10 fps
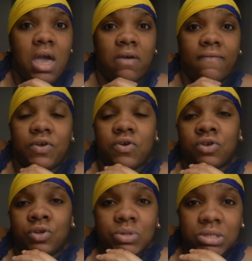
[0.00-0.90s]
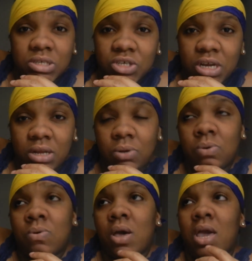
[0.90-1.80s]
if you're new to this
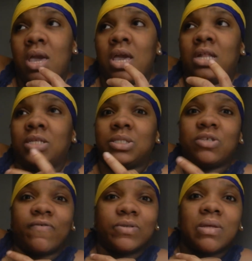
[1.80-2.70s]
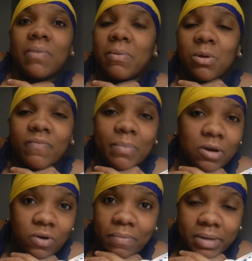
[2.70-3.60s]
channel and this is your first time coming, up
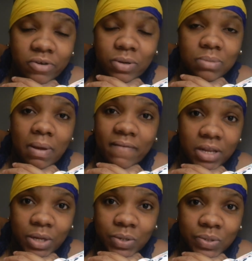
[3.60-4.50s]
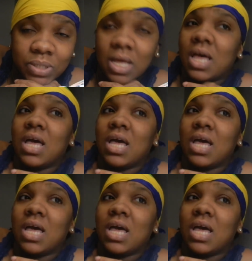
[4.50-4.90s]
my, coming across my videos,